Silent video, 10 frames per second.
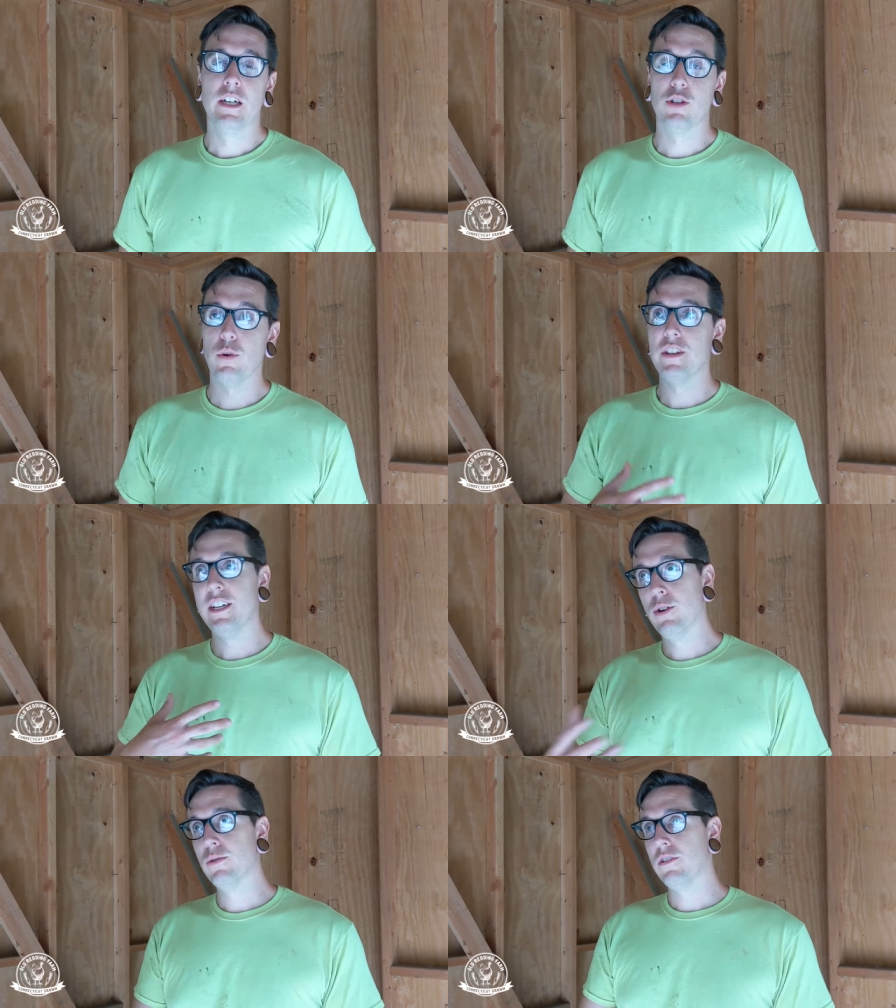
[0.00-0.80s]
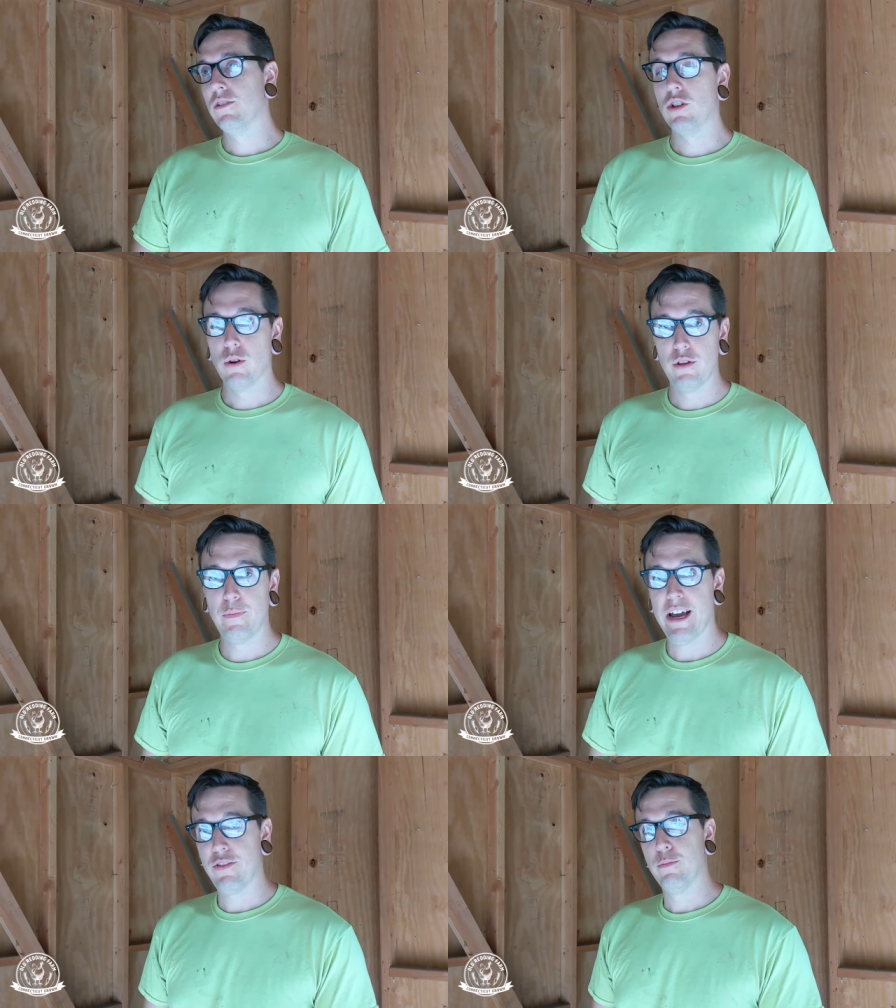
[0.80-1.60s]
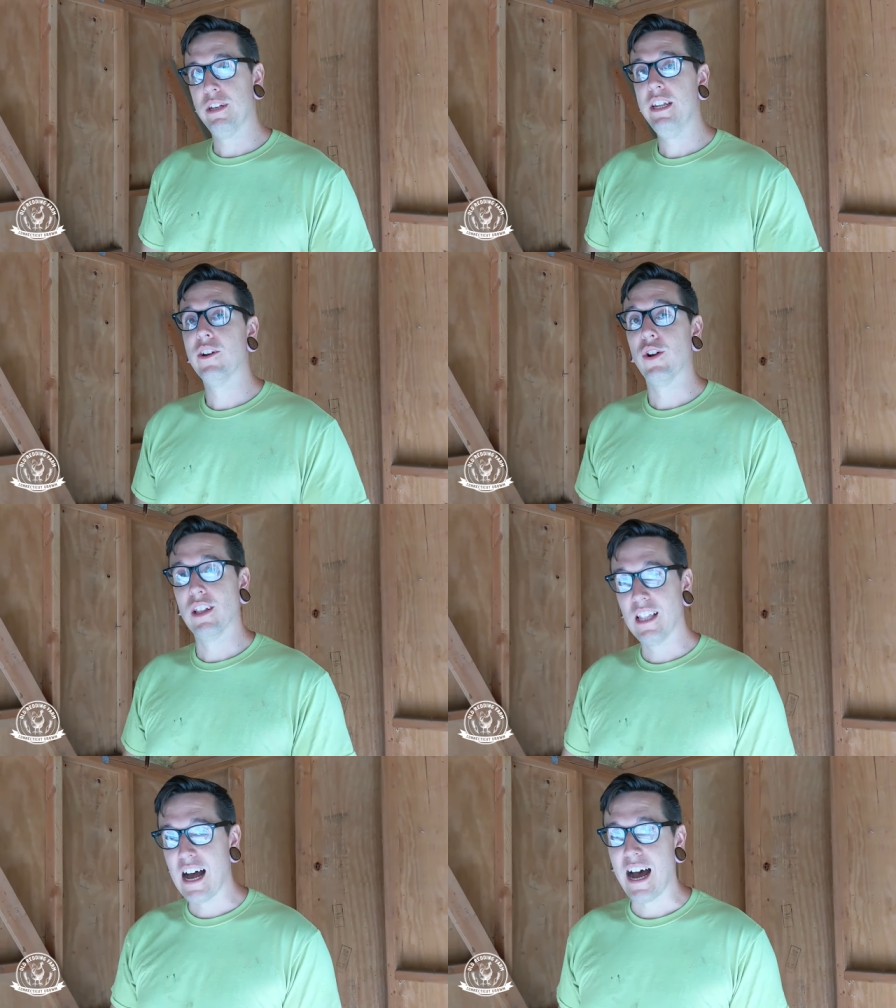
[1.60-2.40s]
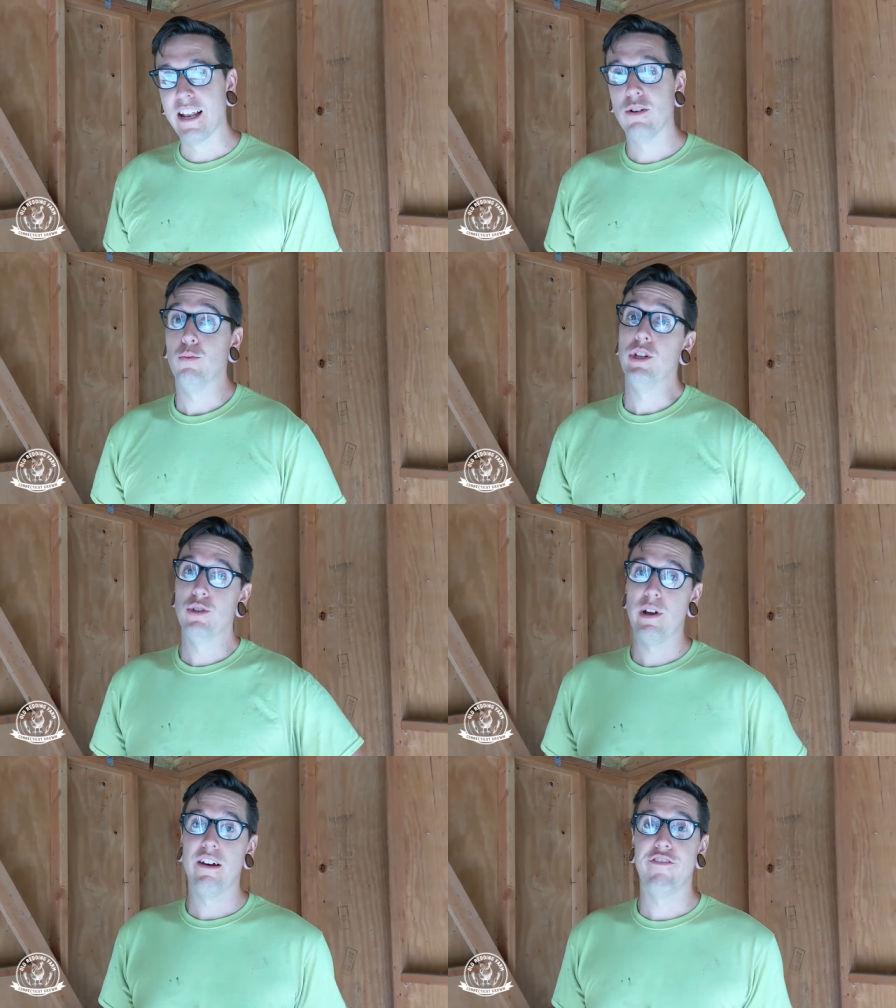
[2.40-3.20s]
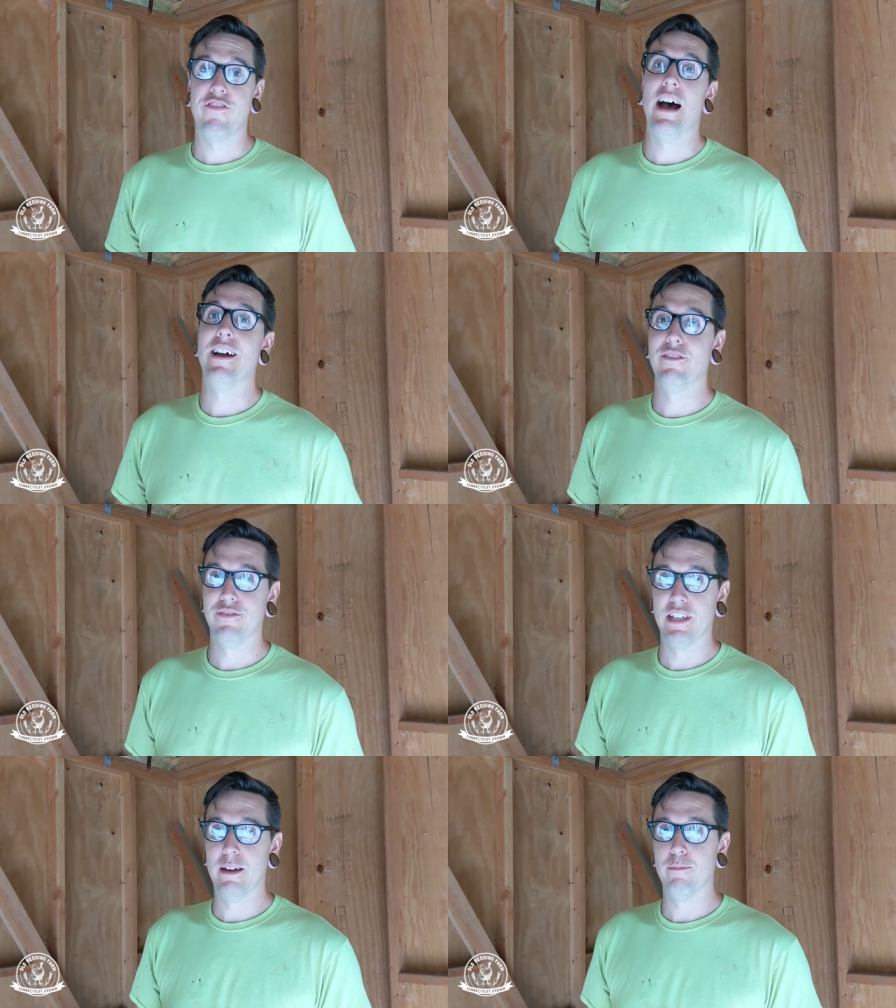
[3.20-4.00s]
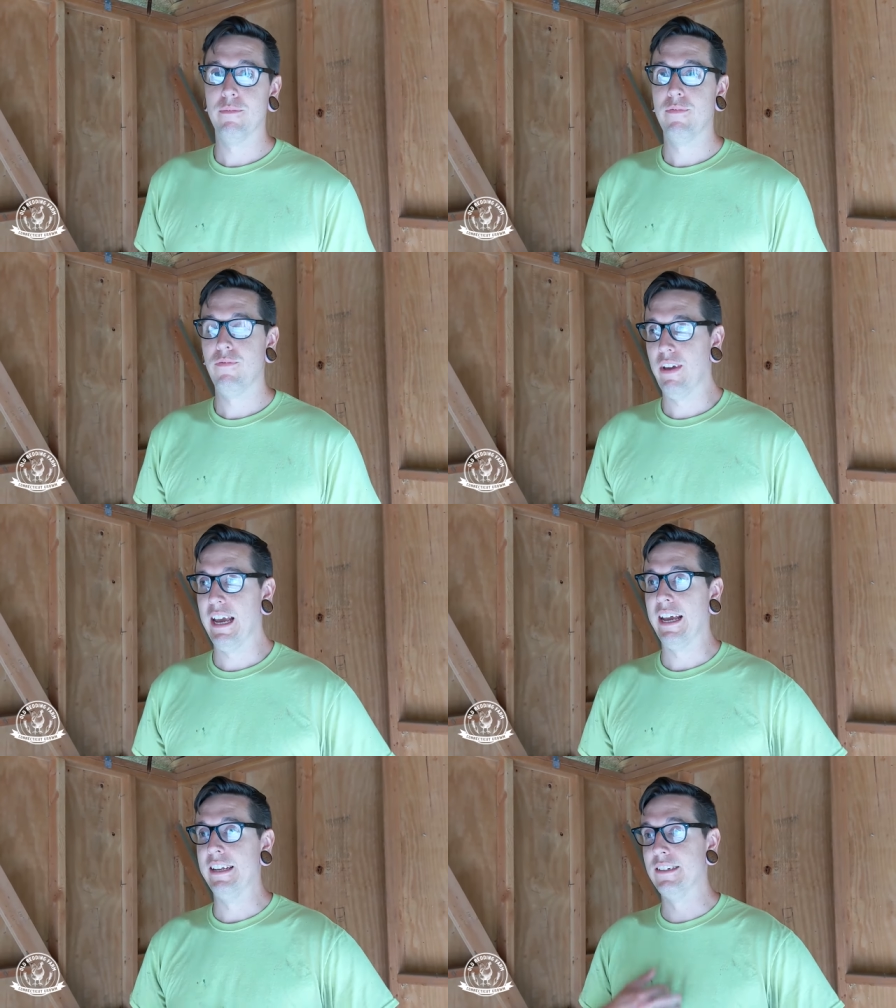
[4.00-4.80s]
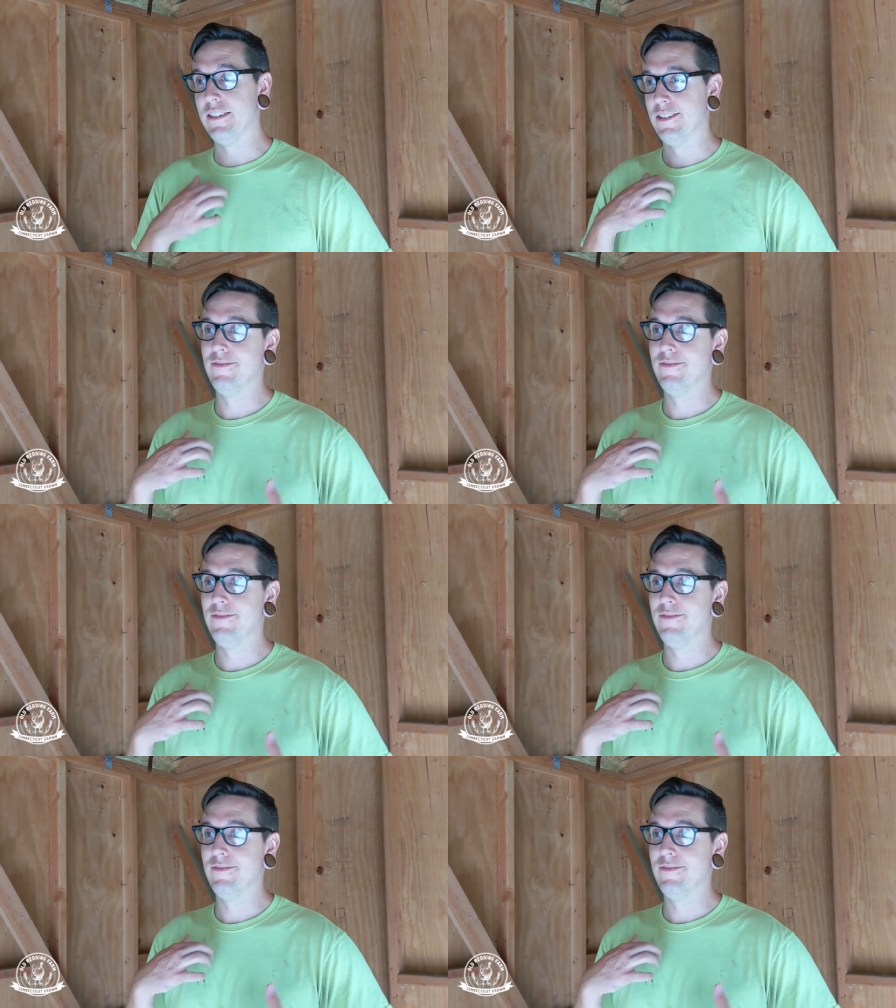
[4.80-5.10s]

because while they don't go to the bathroom in here a lot we do have five of them and